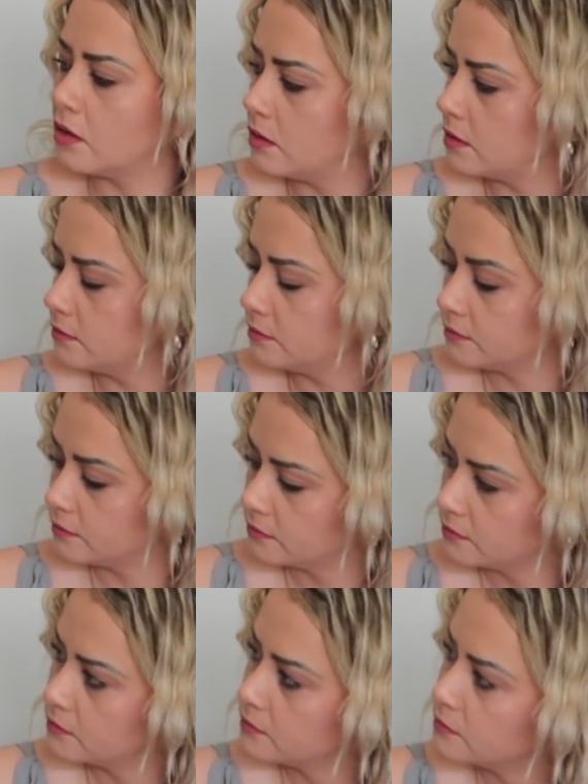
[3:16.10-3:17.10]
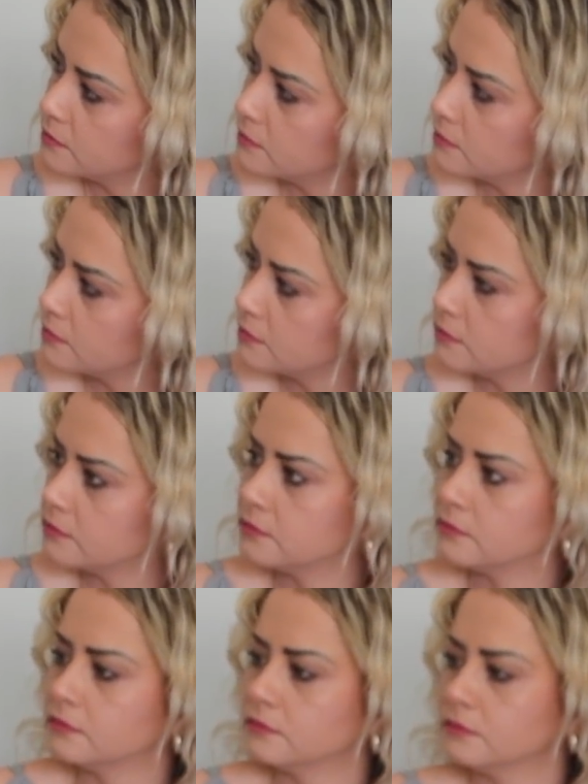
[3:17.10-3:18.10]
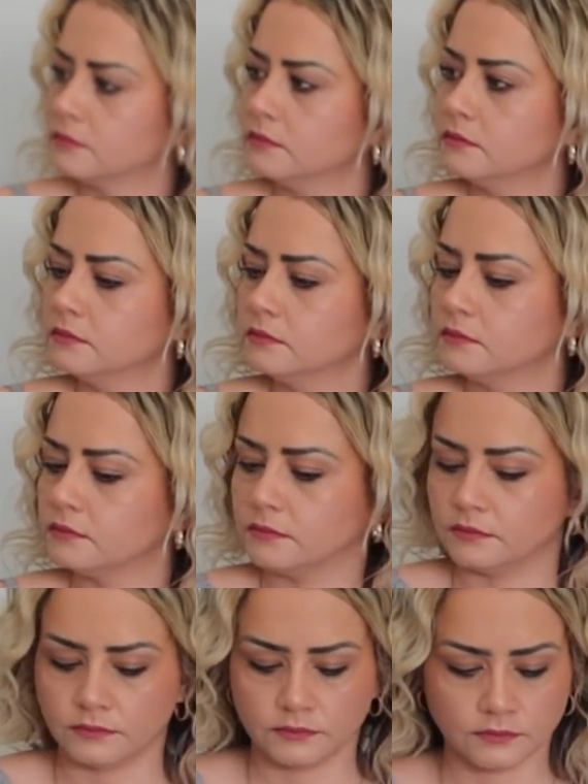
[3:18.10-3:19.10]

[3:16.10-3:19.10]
The person shown says nothing.